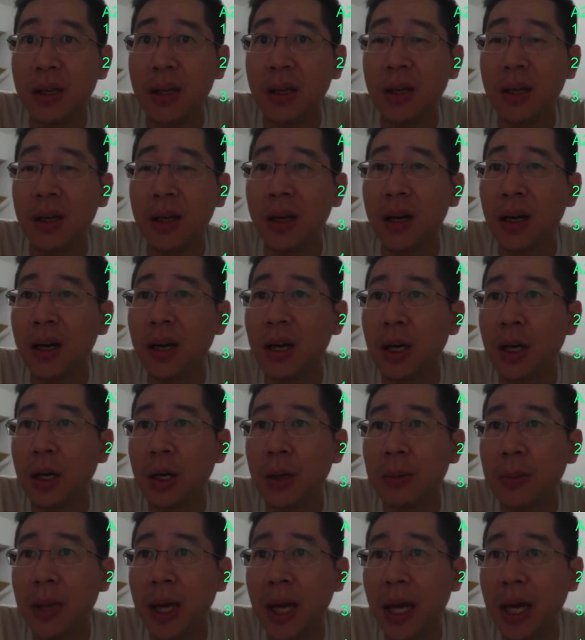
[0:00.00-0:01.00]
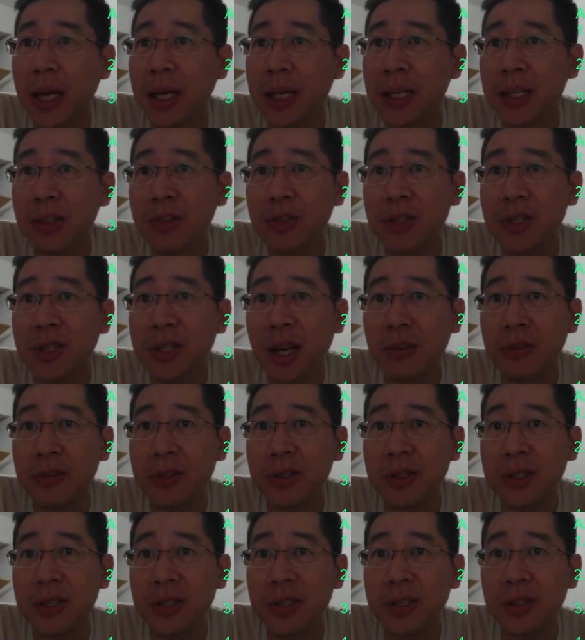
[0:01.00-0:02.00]
And increased dark
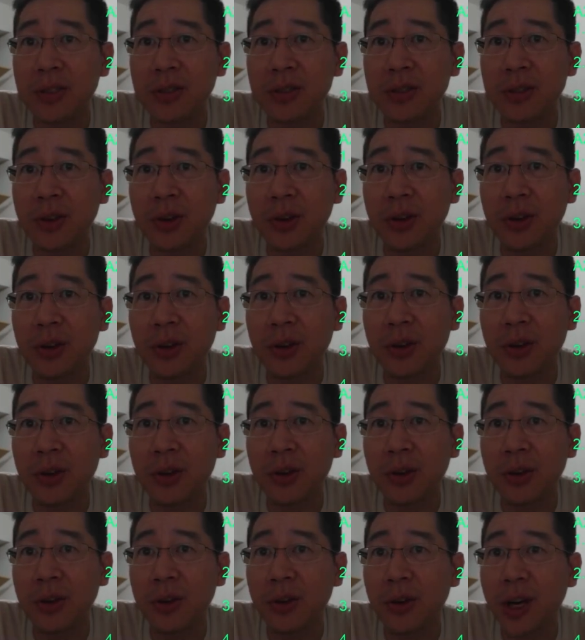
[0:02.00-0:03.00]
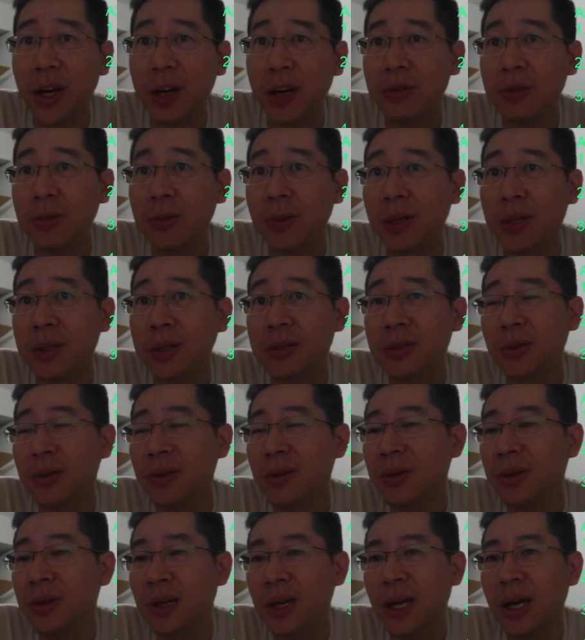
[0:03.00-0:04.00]
resistance for everyone. So
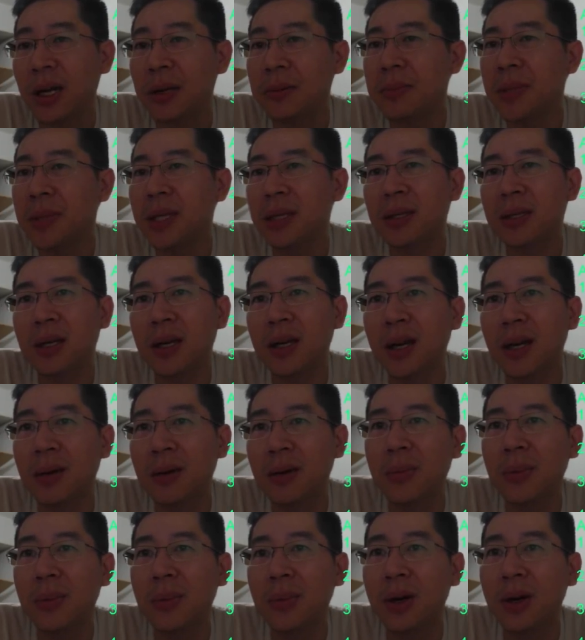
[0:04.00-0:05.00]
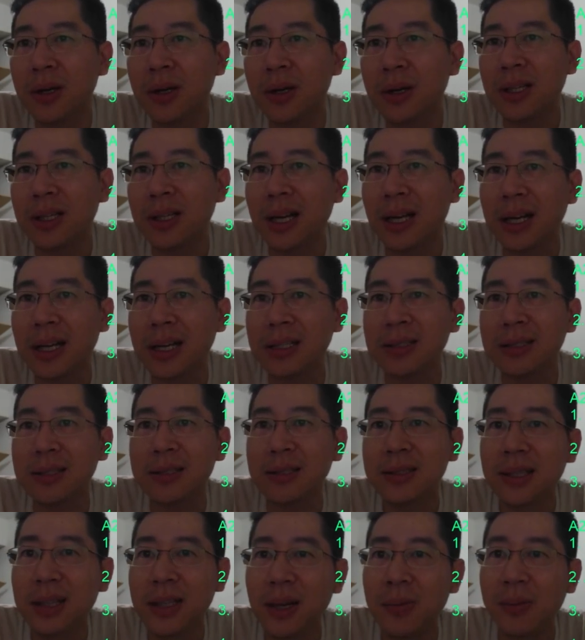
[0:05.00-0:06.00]
I mean, come on, guys,
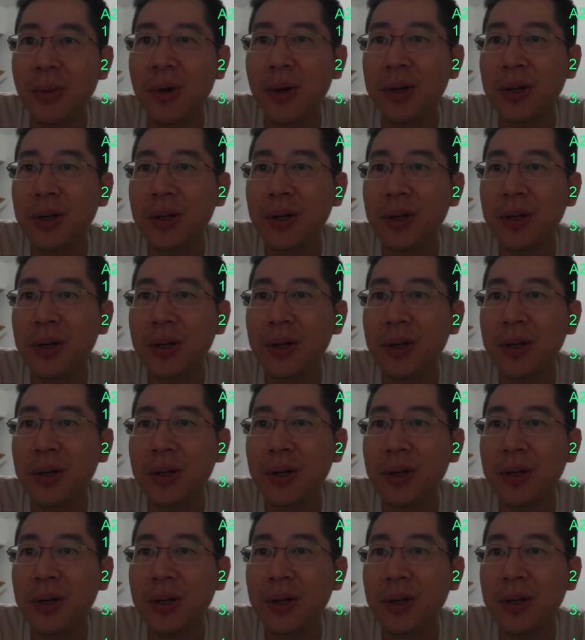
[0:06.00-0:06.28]
come on.